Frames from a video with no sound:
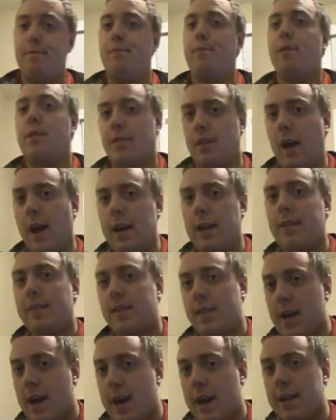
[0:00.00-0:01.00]

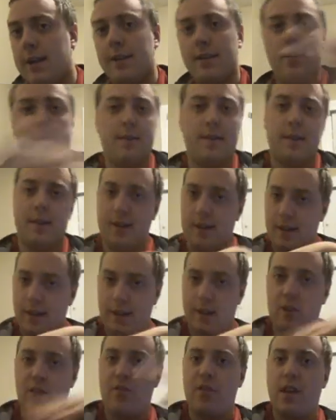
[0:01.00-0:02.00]
Besides that,
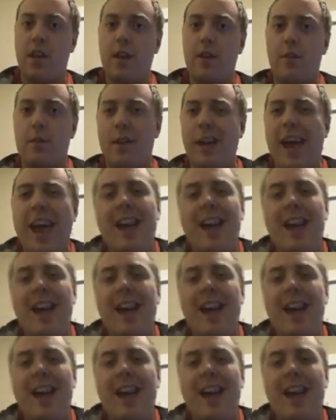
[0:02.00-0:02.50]
he's a forgettable...